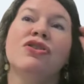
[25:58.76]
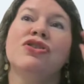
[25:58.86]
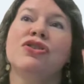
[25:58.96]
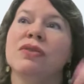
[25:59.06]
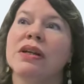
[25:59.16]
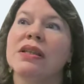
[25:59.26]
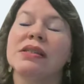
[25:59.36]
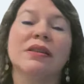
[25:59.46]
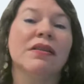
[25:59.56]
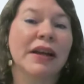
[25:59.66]
During the
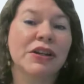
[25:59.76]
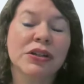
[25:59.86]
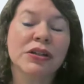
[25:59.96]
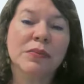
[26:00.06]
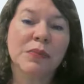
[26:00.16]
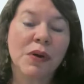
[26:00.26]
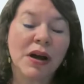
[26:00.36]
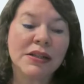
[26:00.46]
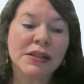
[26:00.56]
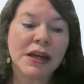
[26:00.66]
selection
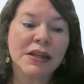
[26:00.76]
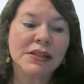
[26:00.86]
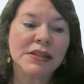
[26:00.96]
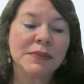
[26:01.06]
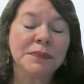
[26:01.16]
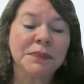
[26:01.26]
process,